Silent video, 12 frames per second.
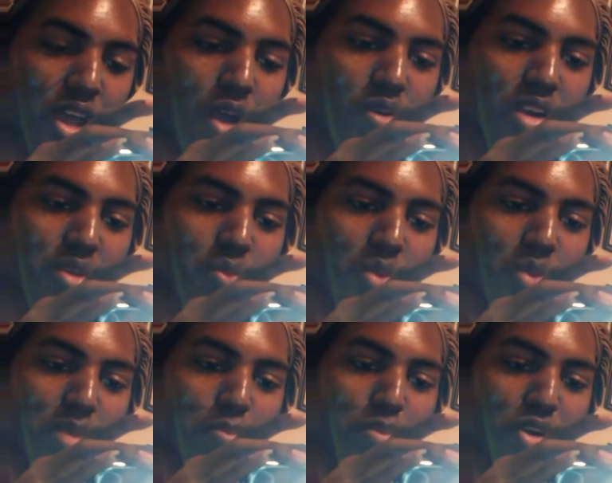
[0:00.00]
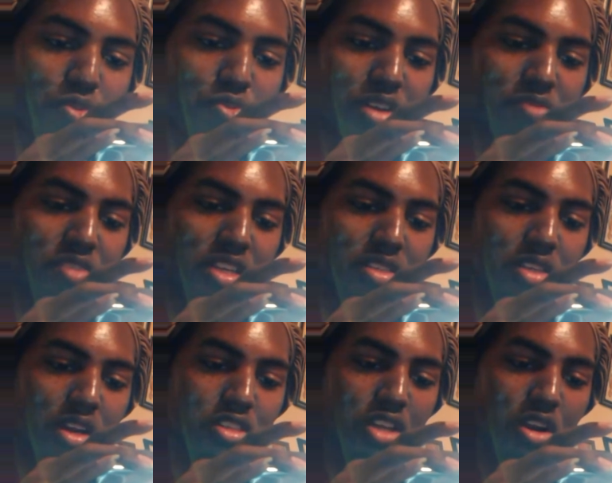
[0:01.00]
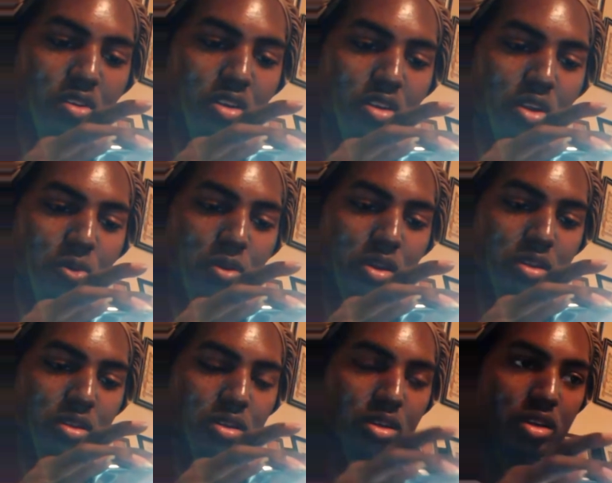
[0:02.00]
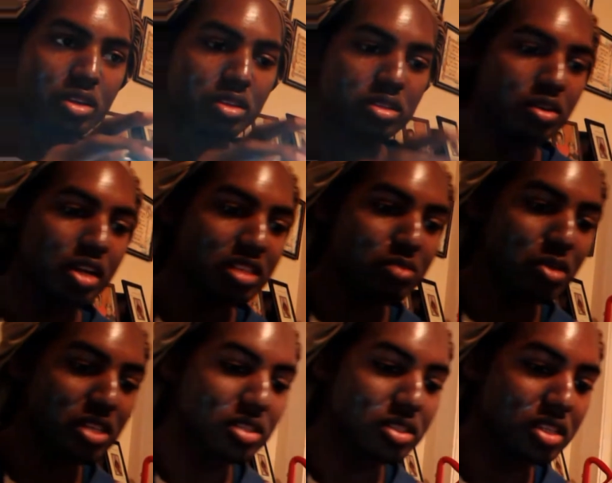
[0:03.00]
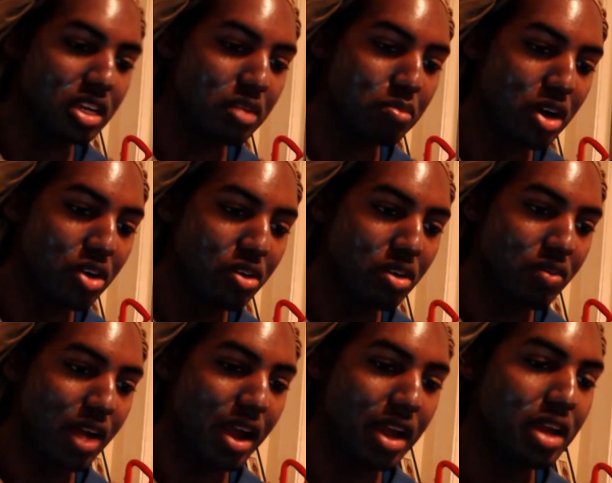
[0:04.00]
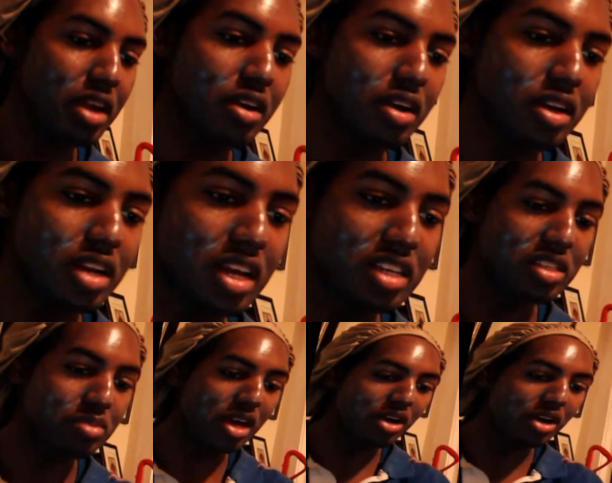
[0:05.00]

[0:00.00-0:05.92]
But only when both of these are turned on. So that's my steam mode right here, and that's